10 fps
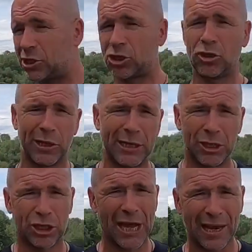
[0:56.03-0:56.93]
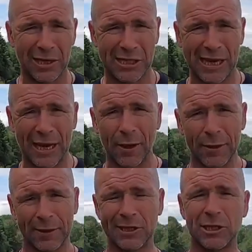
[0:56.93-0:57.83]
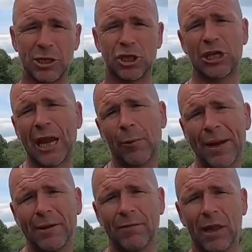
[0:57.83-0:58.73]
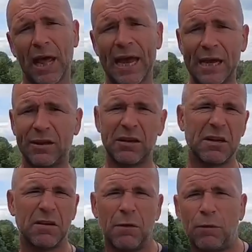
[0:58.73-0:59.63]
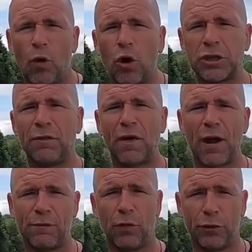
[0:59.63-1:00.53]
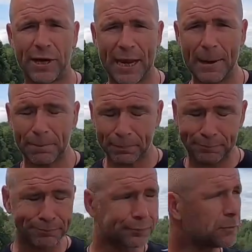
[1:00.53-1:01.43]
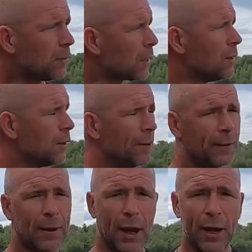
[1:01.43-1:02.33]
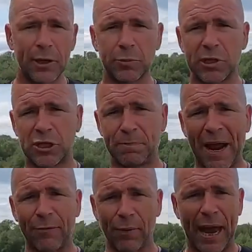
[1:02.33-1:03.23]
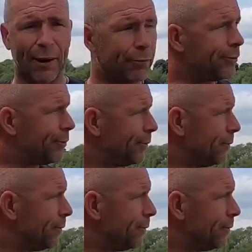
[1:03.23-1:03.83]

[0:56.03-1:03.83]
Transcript: stood in the shallows here. This is a shallow end of the lake, 4 to 5 foot deep. And as we spin round